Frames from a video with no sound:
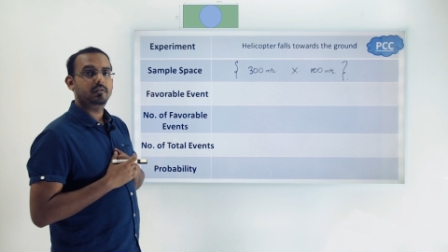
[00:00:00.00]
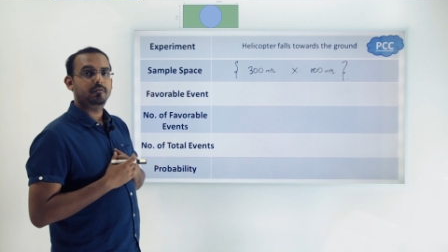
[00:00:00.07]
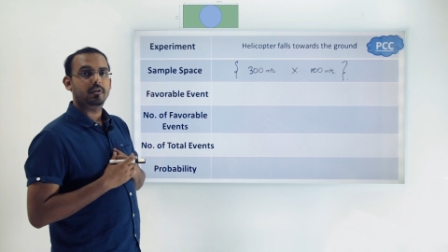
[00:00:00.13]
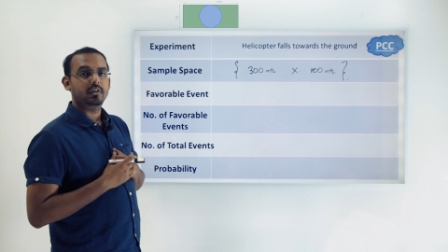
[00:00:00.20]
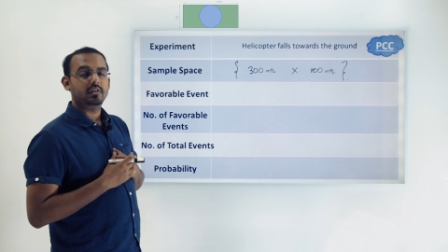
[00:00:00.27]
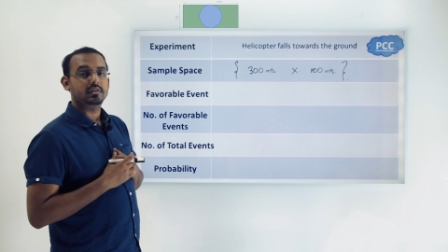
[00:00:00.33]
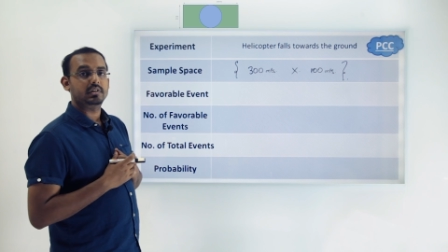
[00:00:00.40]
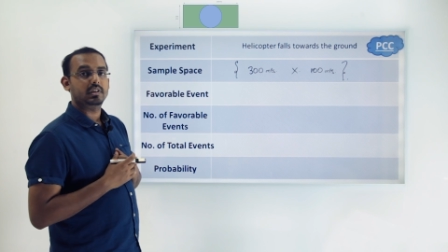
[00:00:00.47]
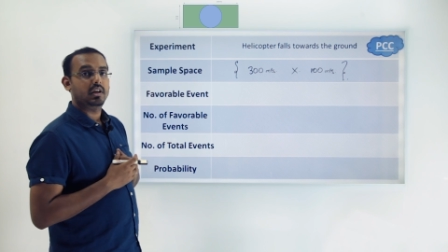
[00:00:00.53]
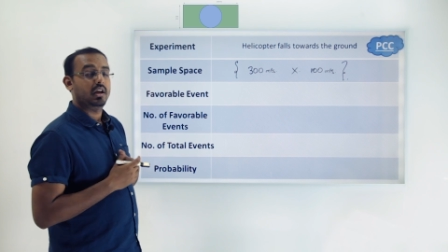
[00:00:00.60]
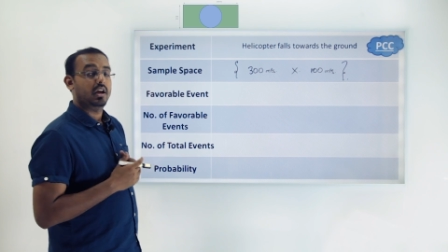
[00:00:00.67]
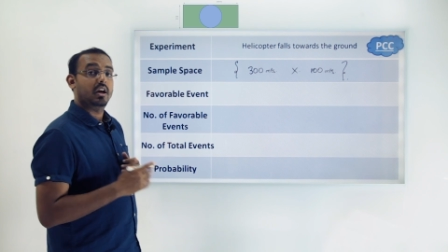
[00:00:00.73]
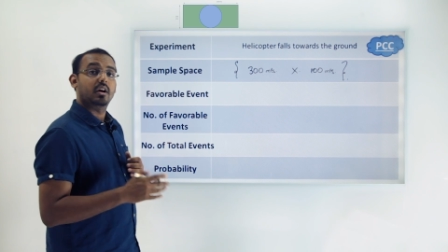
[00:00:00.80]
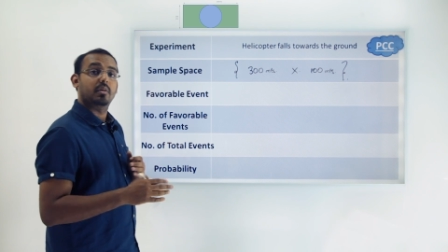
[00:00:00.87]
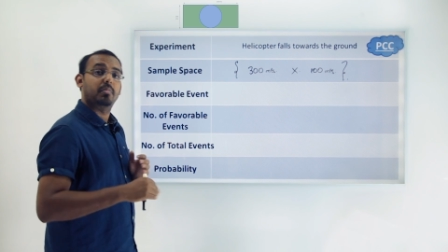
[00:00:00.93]
for us.
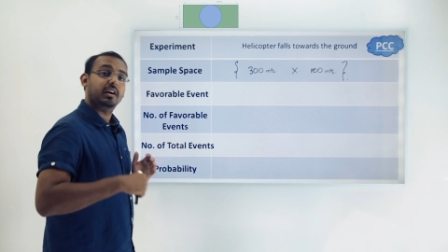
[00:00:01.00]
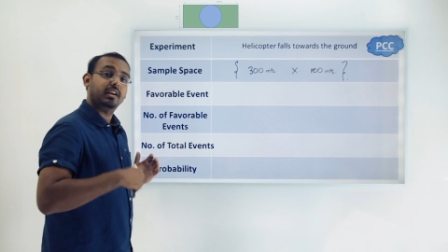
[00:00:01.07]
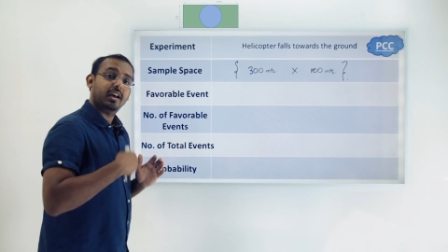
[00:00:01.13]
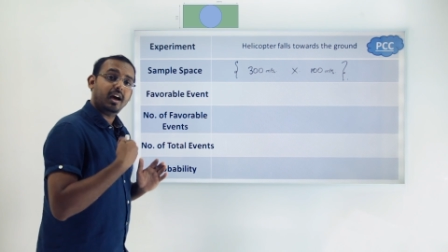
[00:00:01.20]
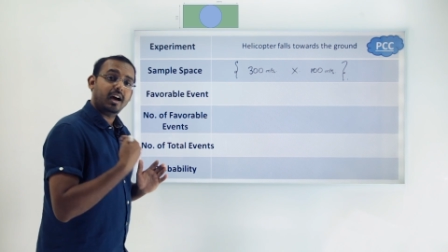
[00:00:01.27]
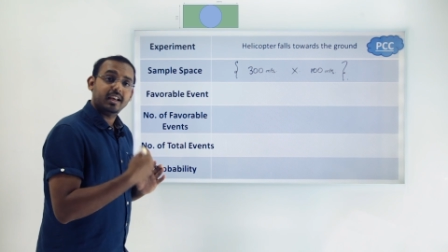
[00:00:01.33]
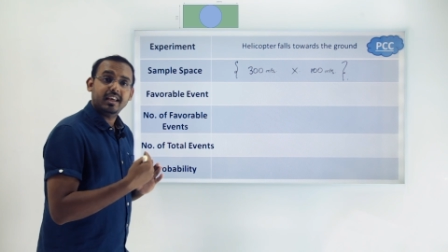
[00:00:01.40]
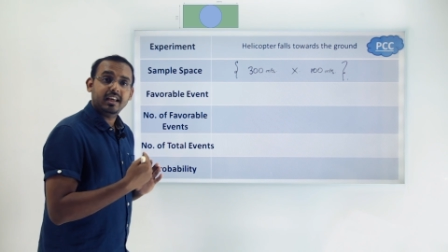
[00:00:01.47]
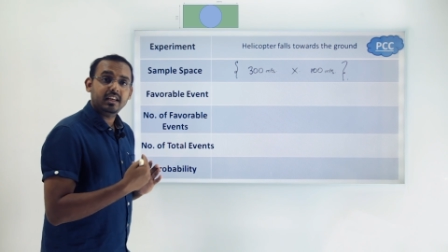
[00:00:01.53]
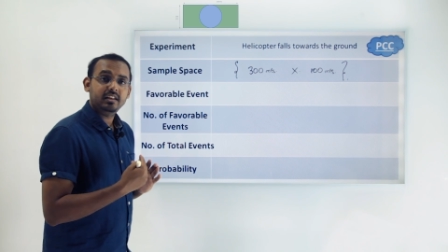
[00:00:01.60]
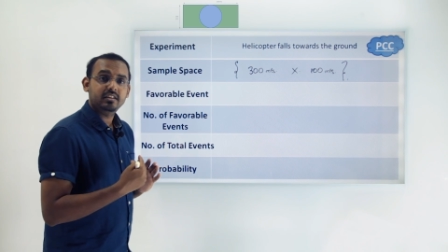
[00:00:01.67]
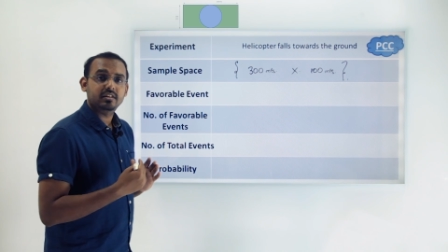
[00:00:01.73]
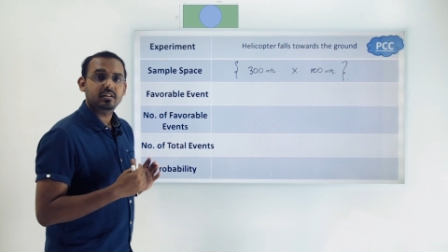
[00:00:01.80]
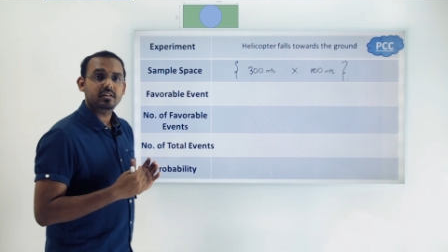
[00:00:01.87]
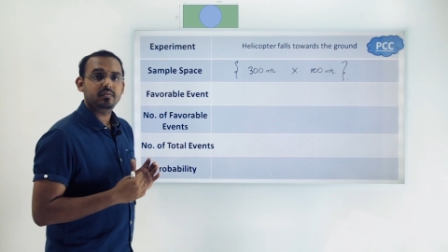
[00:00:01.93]
But again
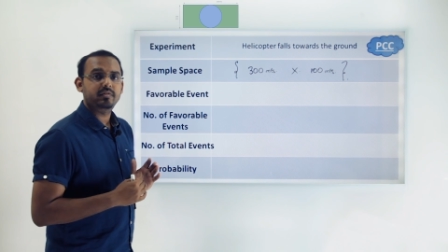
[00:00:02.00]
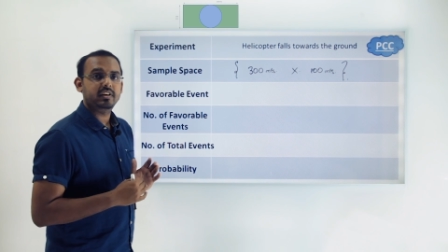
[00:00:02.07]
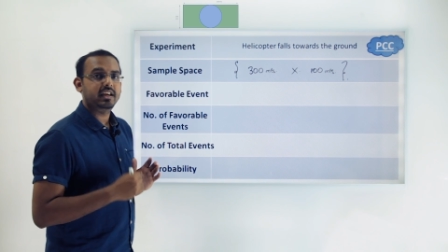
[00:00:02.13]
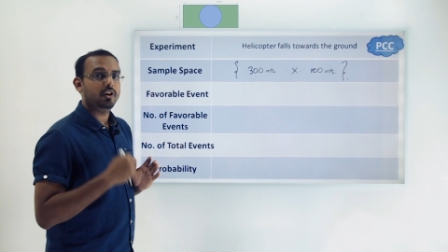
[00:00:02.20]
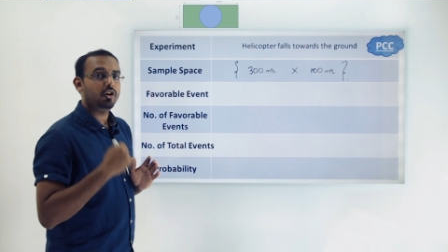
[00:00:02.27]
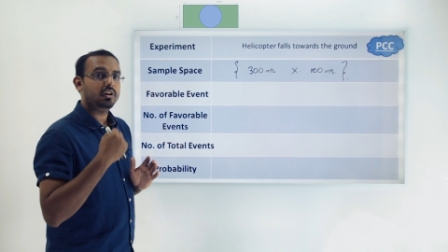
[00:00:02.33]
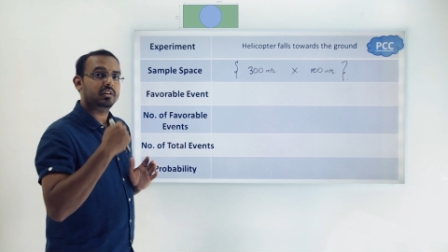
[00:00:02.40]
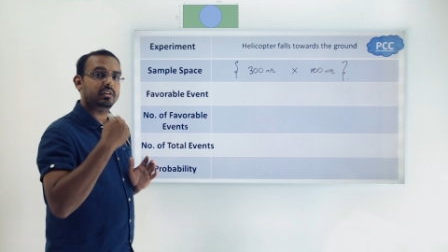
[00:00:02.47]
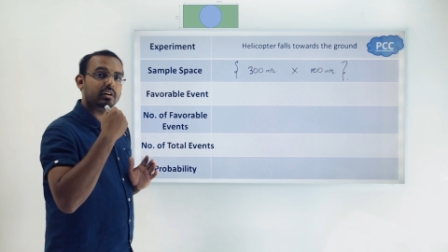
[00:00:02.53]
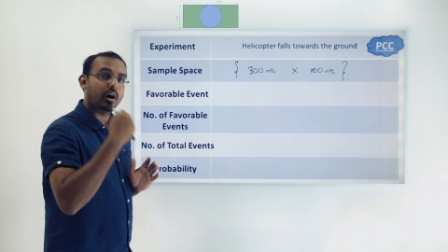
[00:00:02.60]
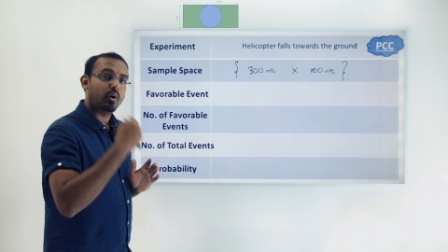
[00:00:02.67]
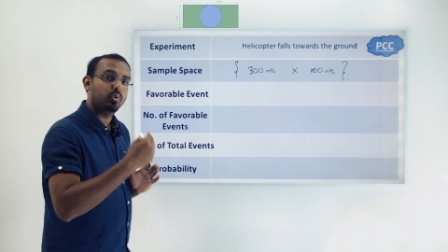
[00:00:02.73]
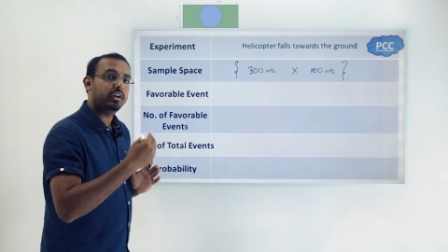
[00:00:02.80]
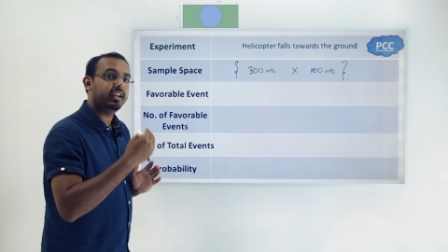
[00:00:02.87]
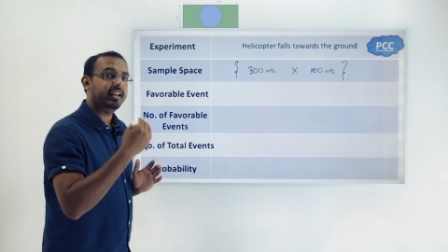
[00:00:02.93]
here we cannot
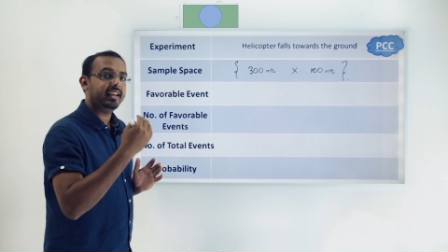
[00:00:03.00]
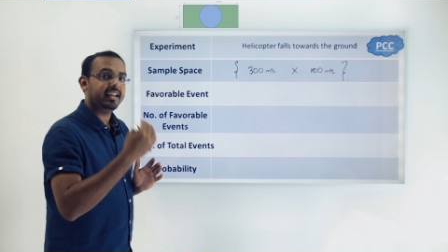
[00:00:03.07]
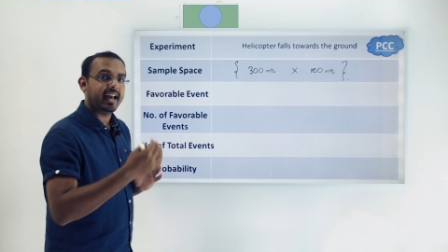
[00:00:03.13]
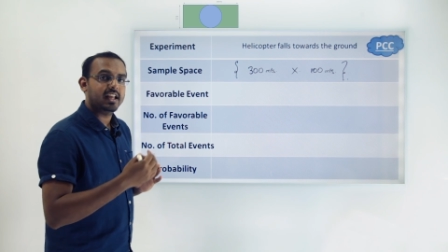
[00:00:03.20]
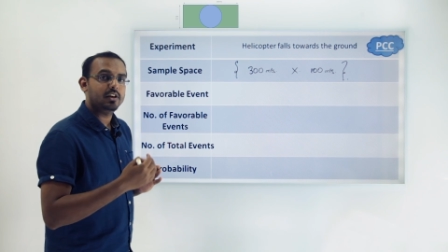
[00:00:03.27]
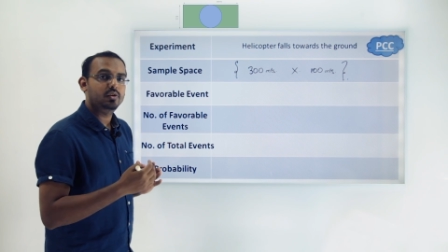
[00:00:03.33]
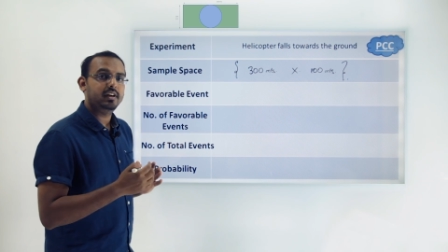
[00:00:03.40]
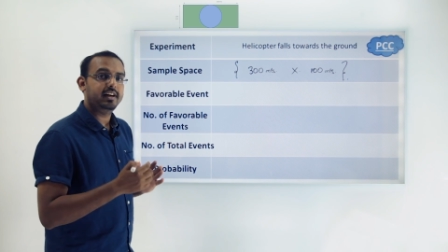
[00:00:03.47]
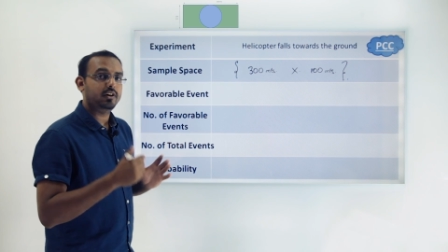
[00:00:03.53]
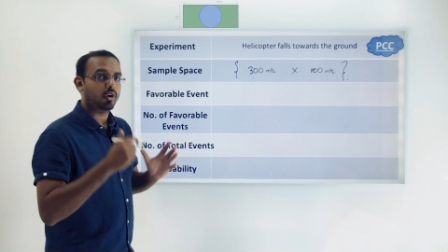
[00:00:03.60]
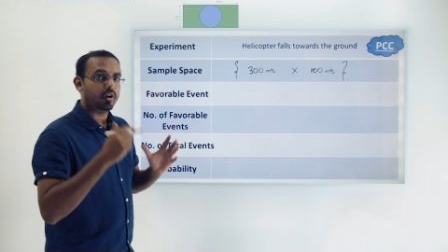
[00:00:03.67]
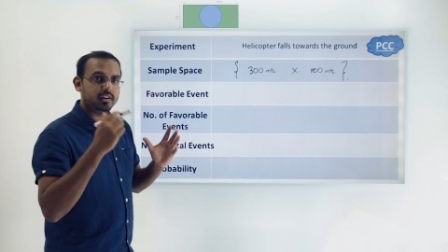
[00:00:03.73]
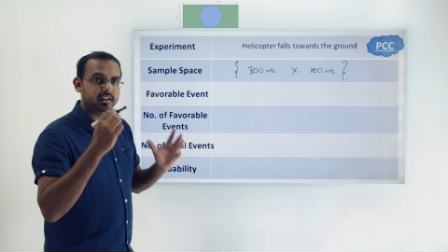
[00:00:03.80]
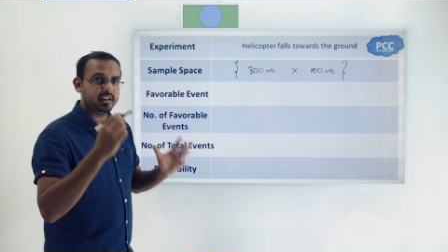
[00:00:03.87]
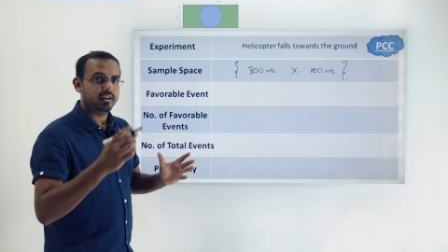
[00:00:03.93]
count and calculate
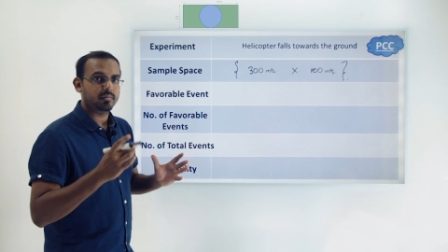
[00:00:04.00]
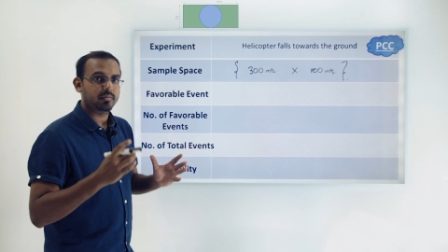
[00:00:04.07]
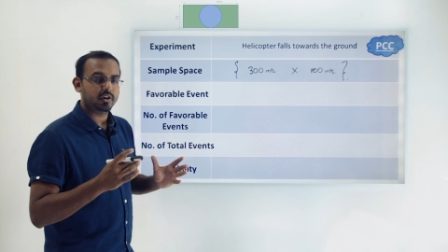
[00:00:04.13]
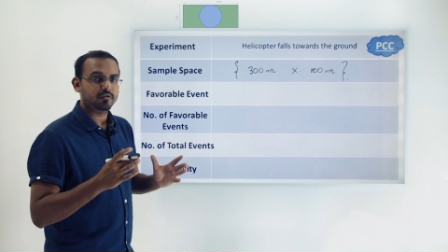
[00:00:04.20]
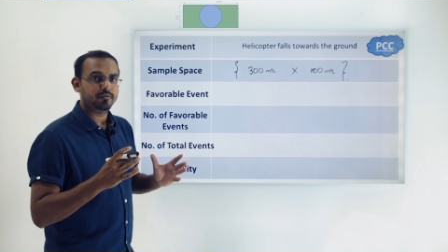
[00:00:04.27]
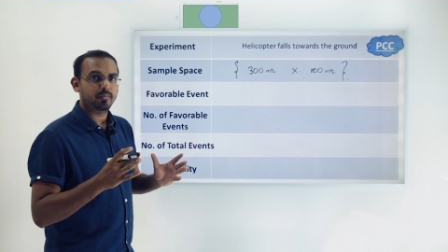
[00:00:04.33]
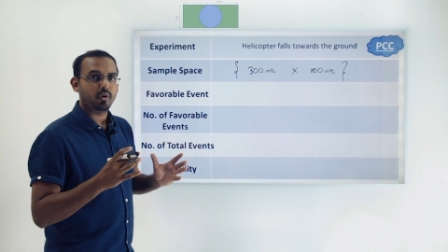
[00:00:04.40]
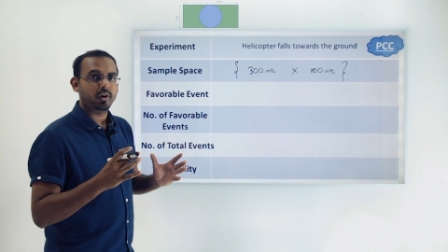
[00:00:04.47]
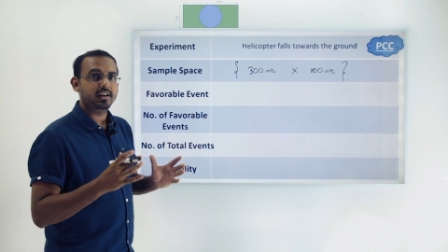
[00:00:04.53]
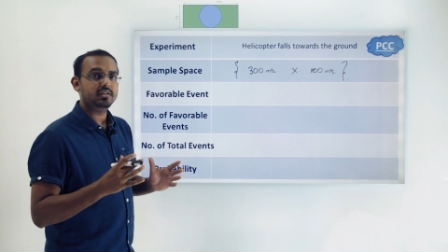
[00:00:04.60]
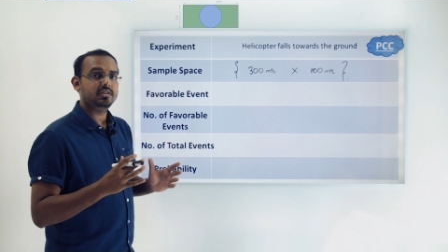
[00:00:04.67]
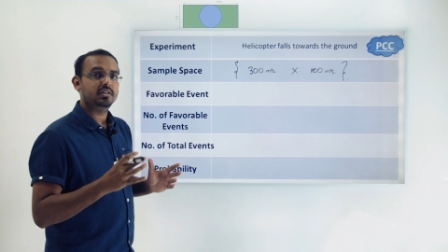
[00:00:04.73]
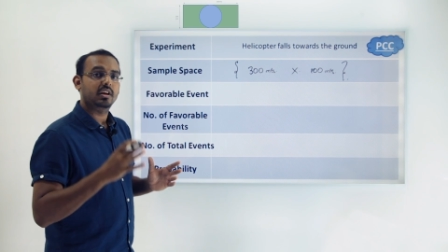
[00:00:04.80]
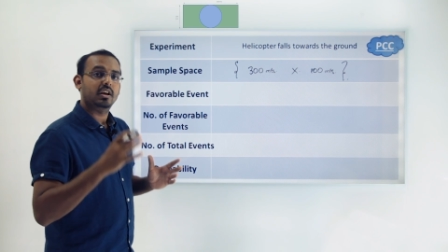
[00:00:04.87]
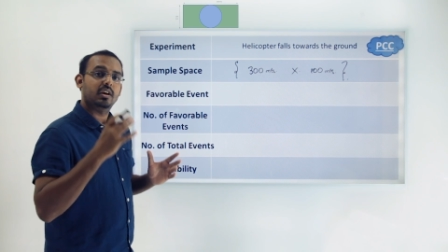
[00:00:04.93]
all the number of points